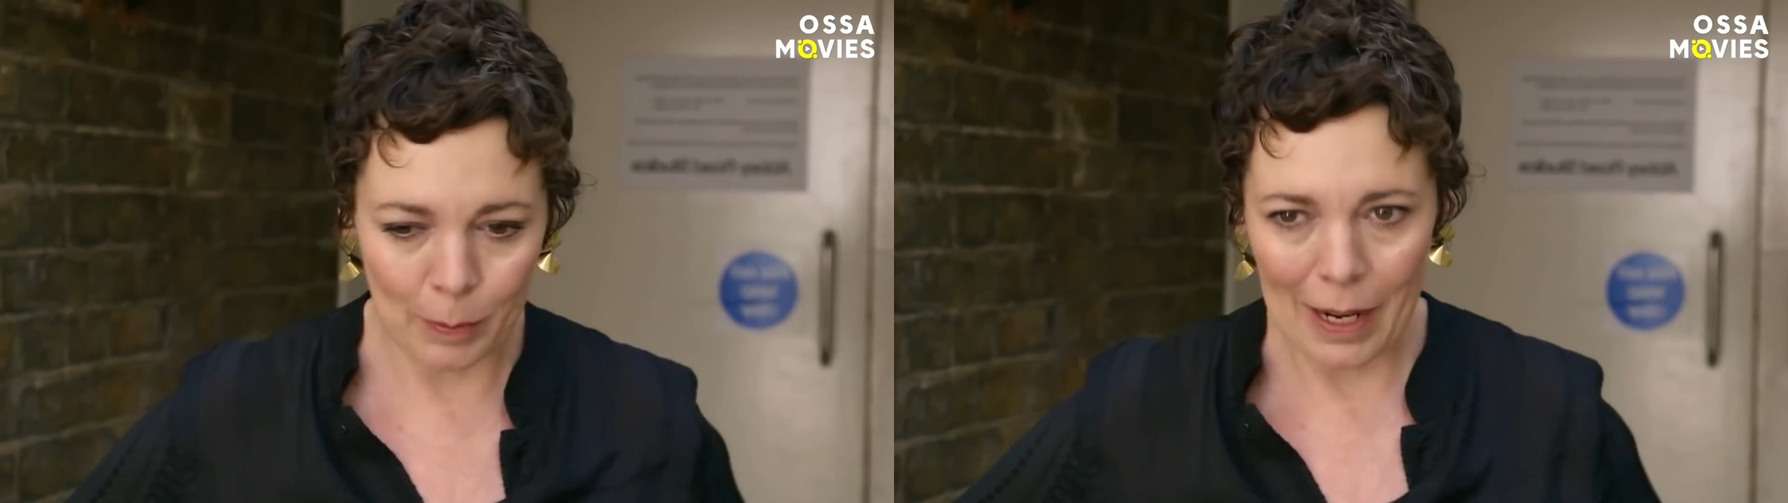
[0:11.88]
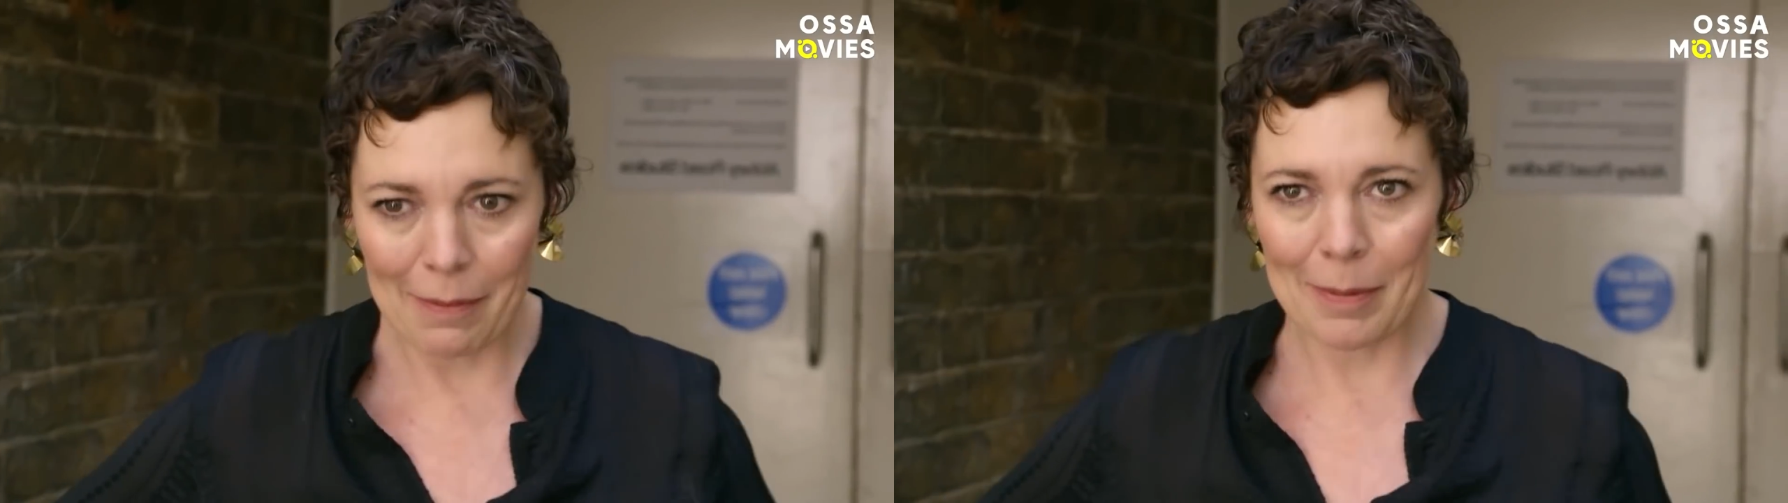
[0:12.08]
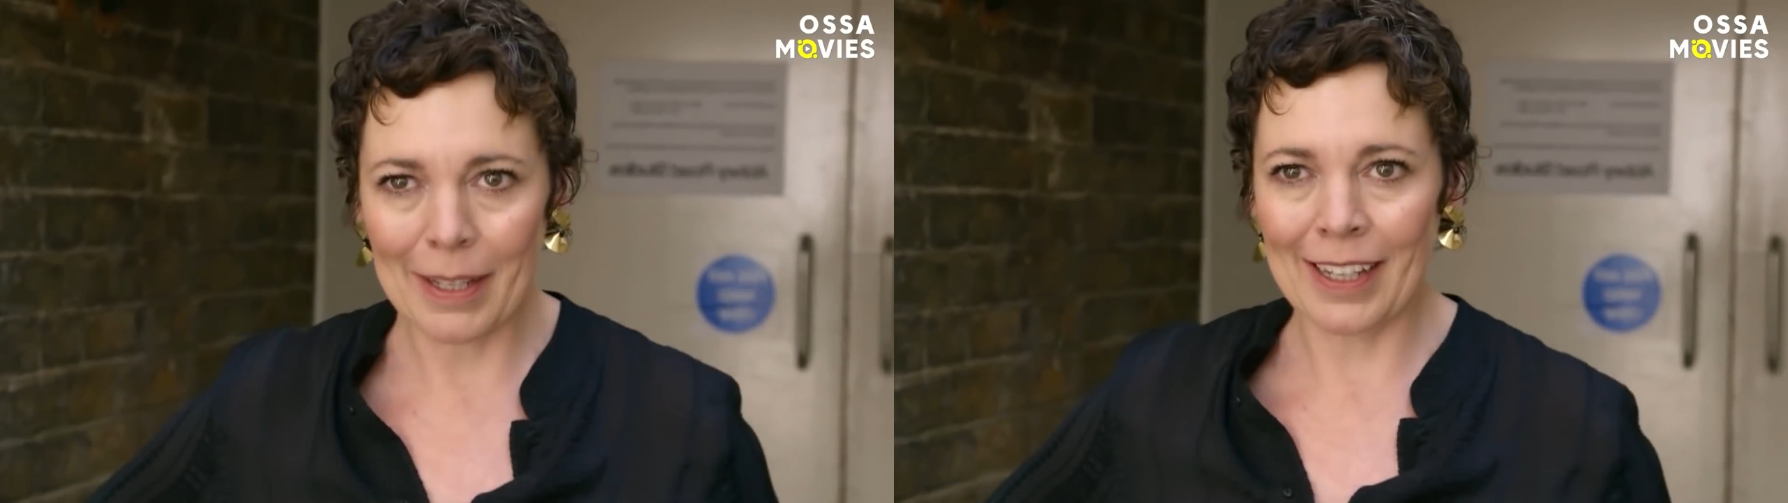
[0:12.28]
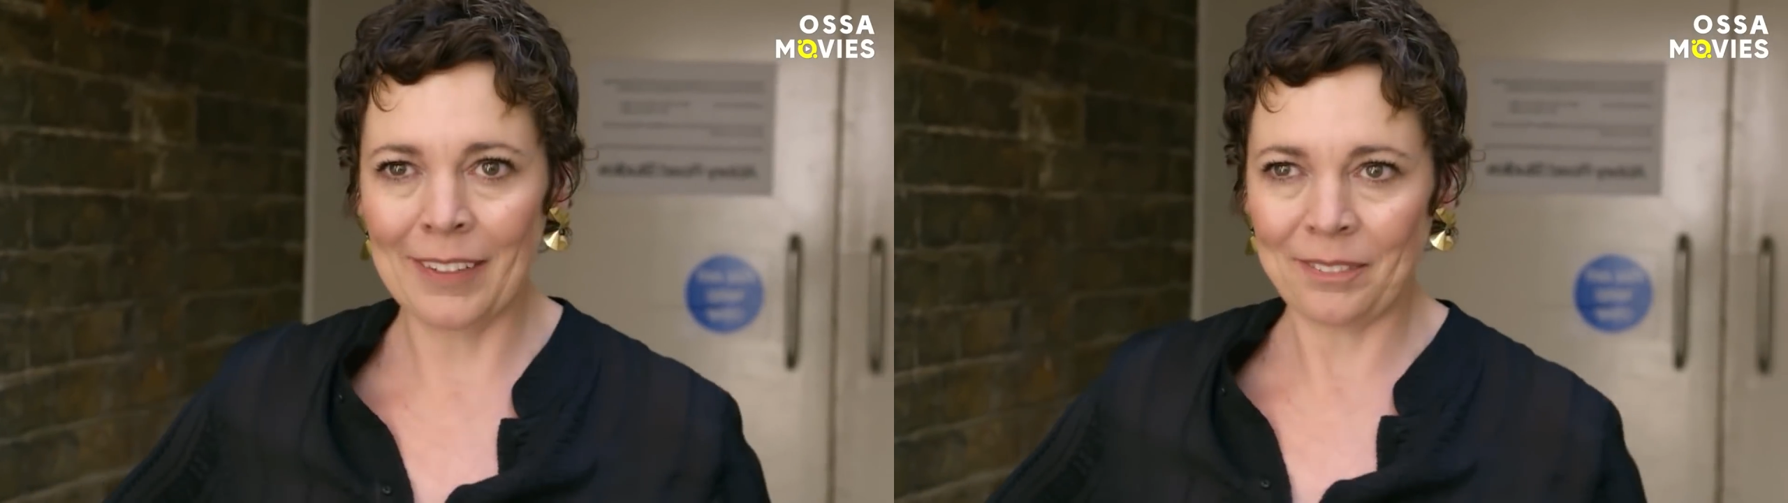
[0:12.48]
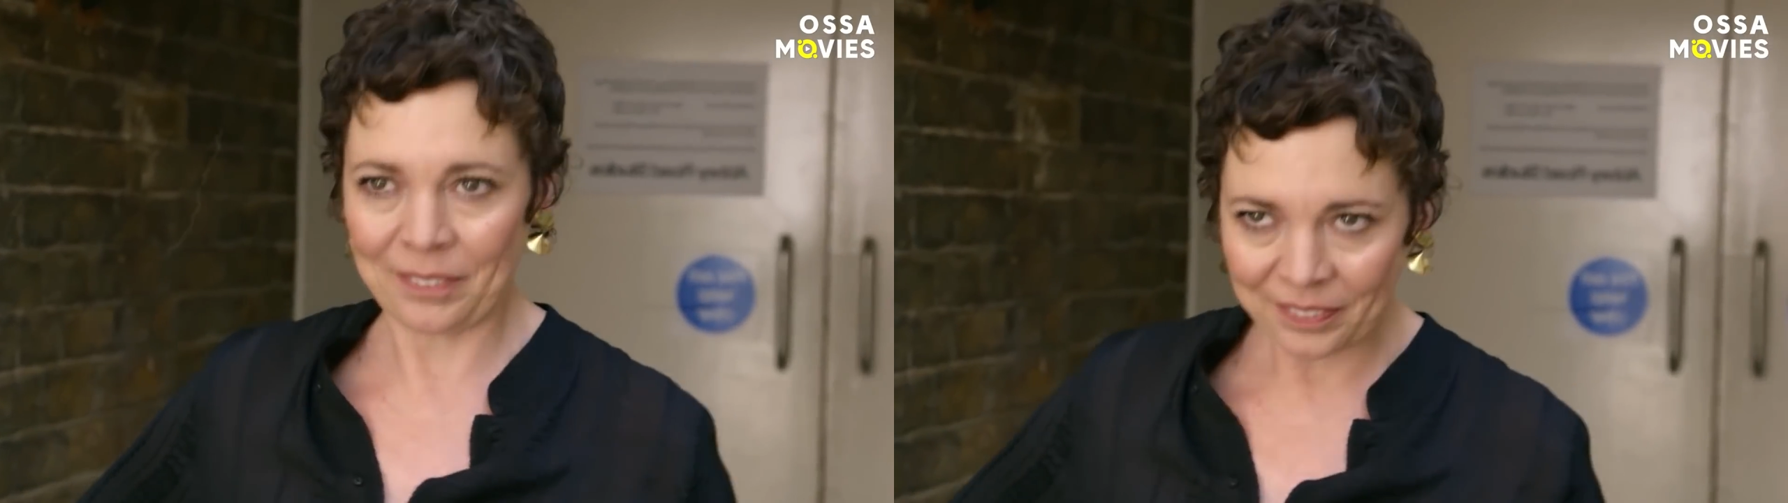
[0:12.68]
And what
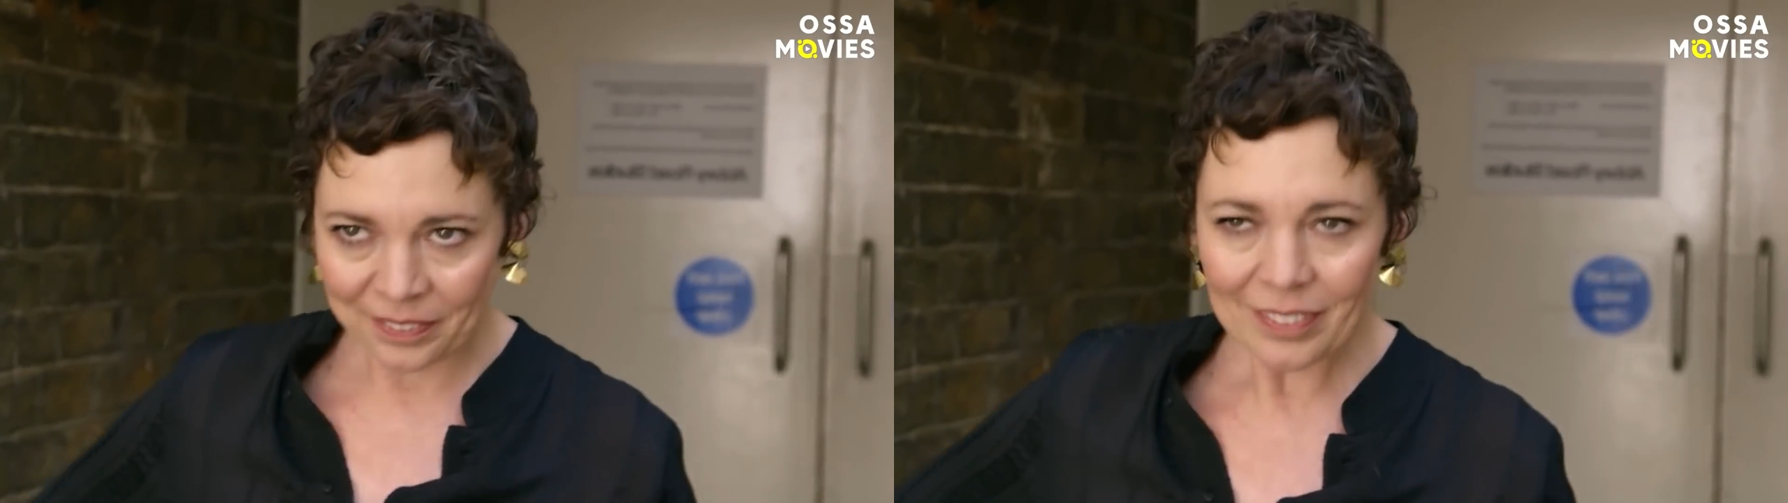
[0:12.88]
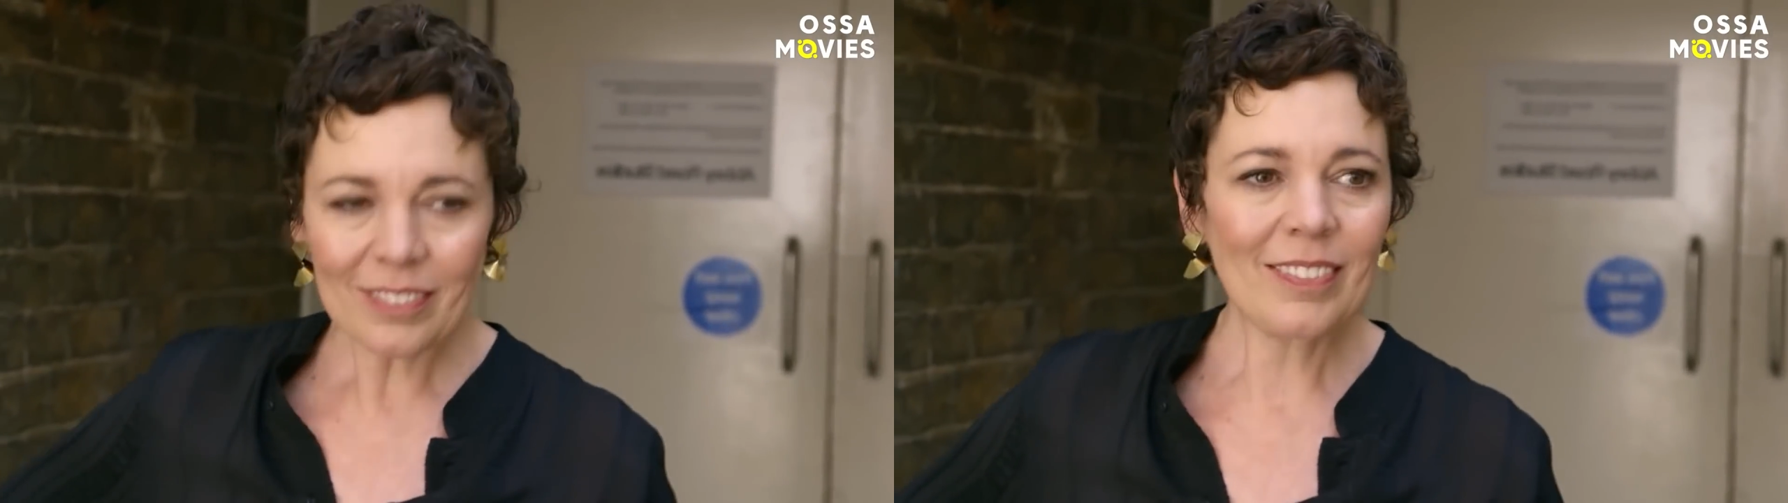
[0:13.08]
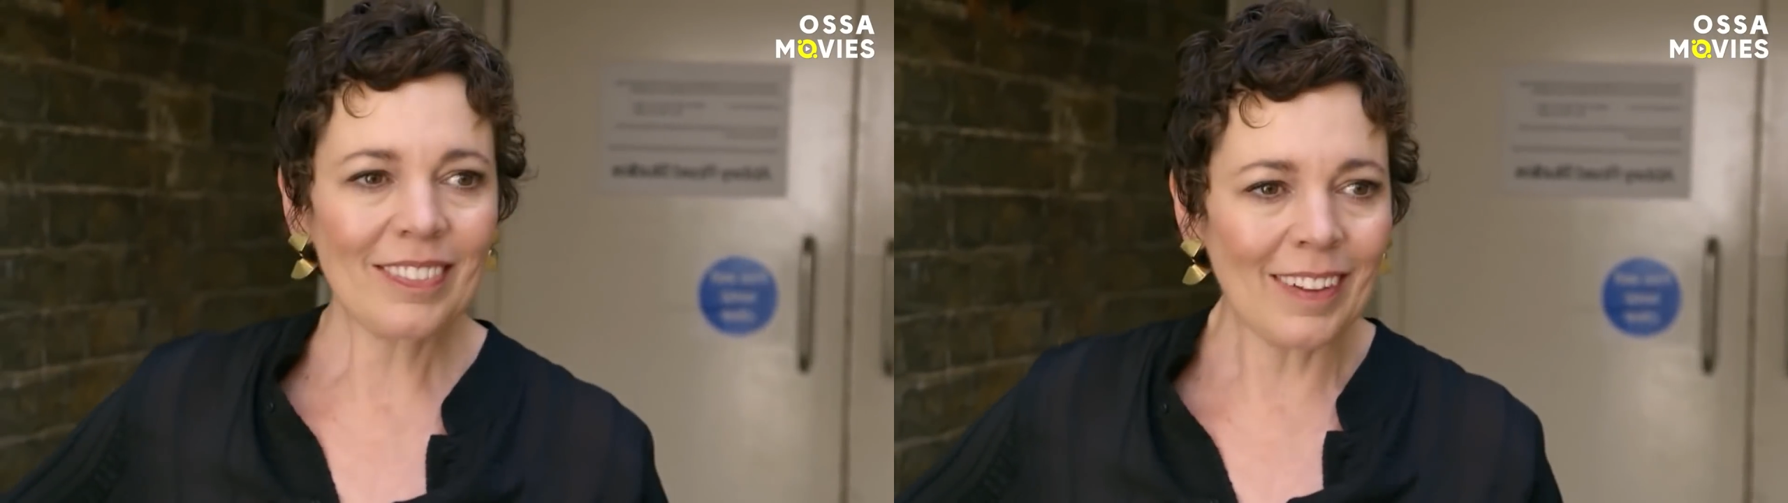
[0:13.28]
naughtiness does Olivia